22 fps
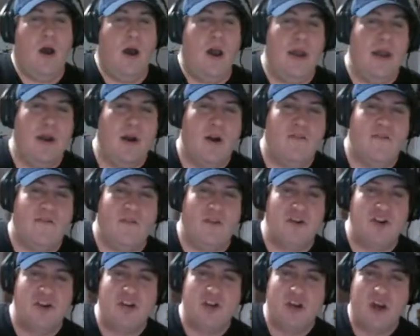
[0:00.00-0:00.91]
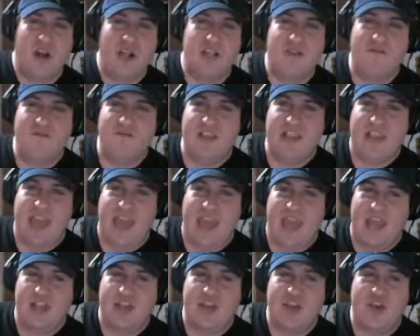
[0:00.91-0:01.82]
In our first shots of
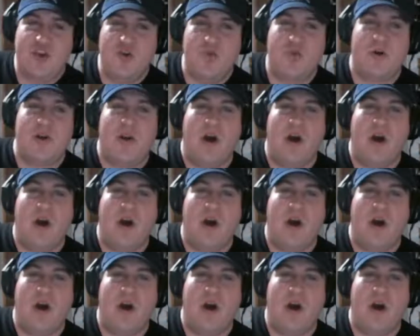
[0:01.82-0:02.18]
Leanne Yu when